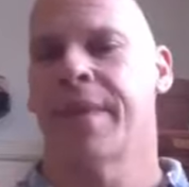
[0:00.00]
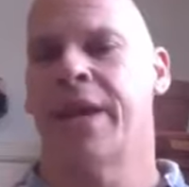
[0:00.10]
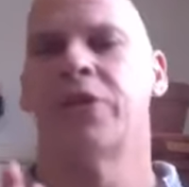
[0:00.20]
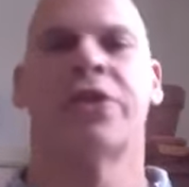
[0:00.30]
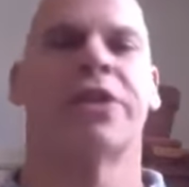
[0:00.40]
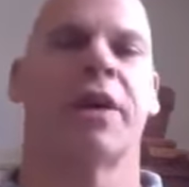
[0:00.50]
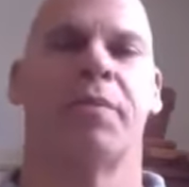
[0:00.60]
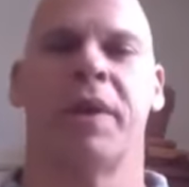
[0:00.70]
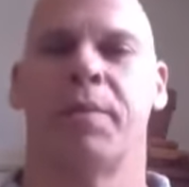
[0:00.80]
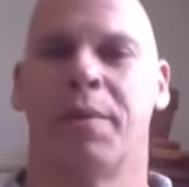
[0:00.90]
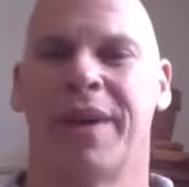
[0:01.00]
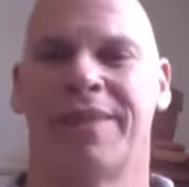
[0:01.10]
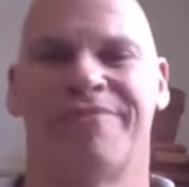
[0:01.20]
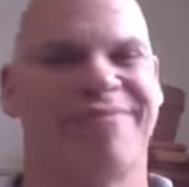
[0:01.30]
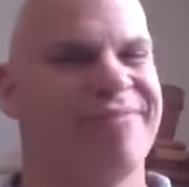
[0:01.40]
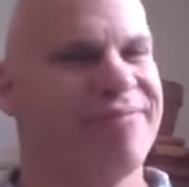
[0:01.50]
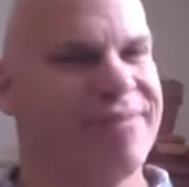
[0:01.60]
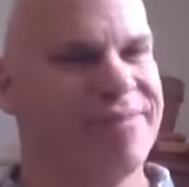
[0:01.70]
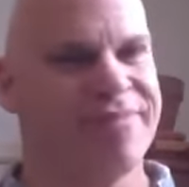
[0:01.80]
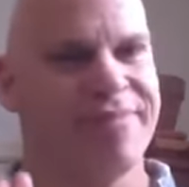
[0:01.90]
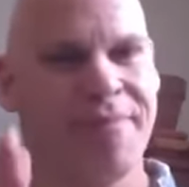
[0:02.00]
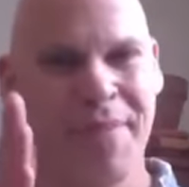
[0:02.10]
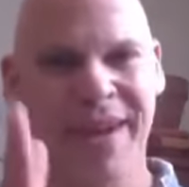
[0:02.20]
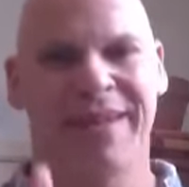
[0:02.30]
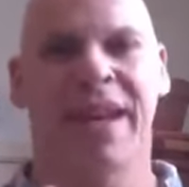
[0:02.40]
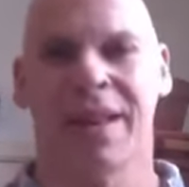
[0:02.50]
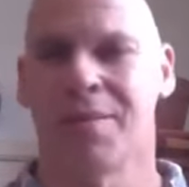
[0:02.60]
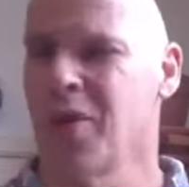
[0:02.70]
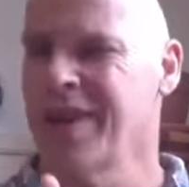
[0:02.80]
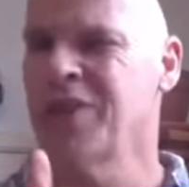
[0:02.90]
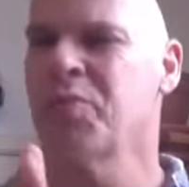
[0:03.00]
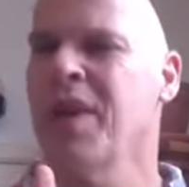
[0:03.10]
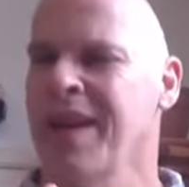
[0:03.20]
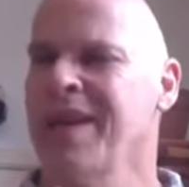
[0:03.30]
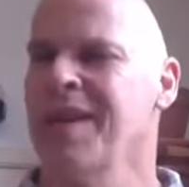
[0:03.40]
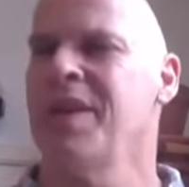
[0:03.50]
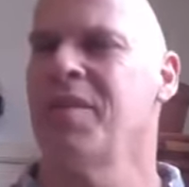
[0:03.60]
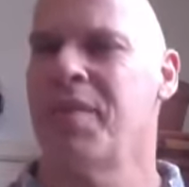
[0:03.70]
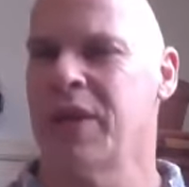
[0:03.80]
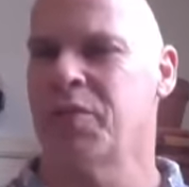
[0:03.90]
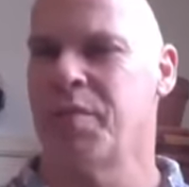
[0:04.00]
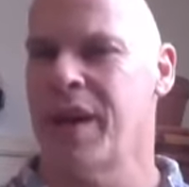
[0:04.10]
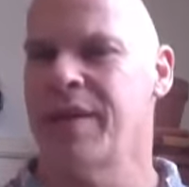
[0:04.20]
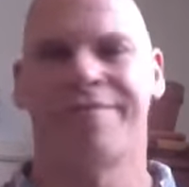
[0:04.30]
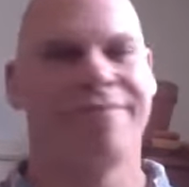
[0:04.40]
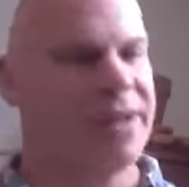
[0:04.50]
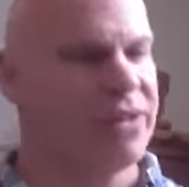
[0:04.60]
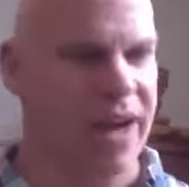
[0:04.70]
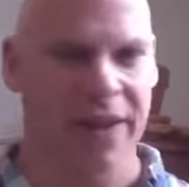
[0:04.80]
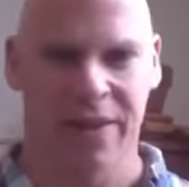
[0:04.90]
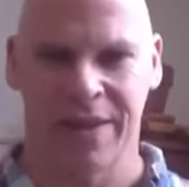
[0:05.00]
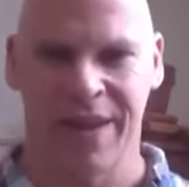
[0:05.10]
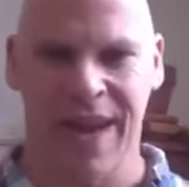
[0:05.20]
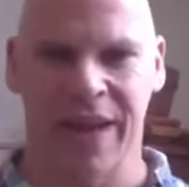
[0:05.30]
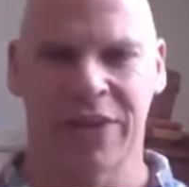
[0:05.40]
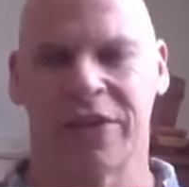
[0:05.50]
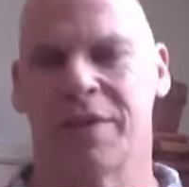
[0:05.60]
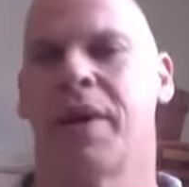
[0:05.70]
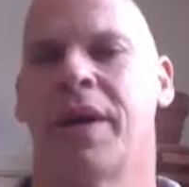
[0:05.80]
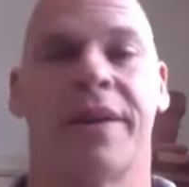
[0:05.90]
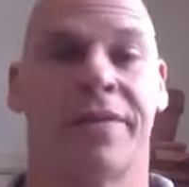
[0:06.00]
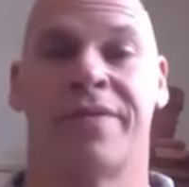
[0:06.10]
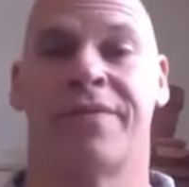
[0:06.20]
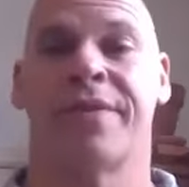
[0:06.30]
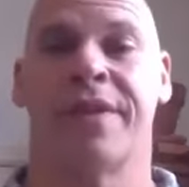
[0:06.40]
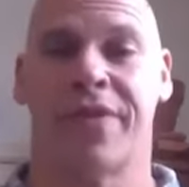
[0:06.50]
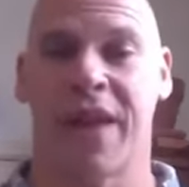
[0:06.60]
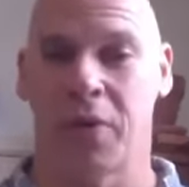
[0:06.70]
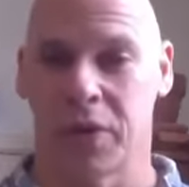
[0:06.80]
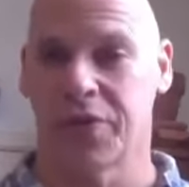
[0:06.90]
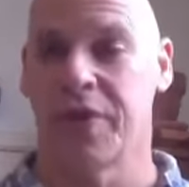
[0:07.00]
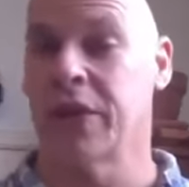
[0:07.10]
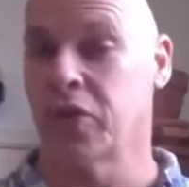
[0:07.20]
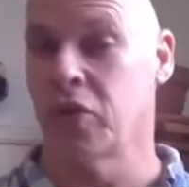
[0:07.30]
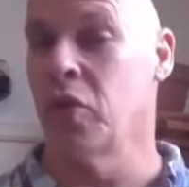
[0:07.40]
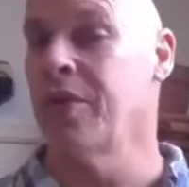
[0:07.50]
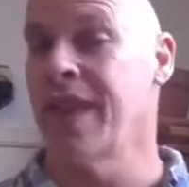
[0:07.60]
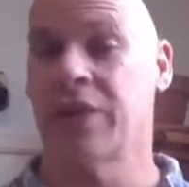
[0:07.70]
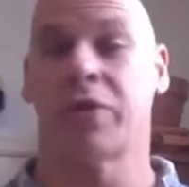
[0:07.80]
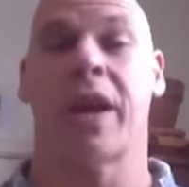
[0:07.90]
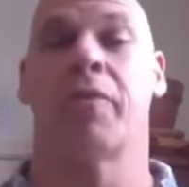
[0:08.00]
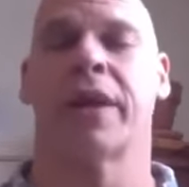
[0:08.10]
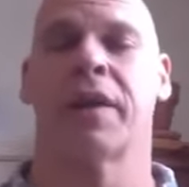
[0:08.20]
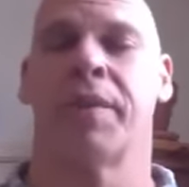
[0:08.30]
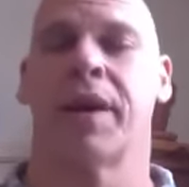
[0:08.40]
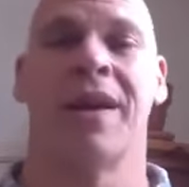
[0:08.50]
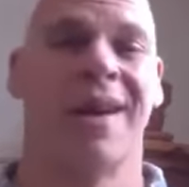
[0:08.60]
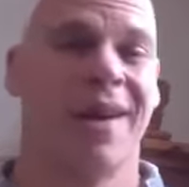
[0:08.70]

I used to tell people, I'm like, meditating in the morning is probably going to be your best bet. It's not the answer, but if that works for you, that's cool. That's what I'd recommend.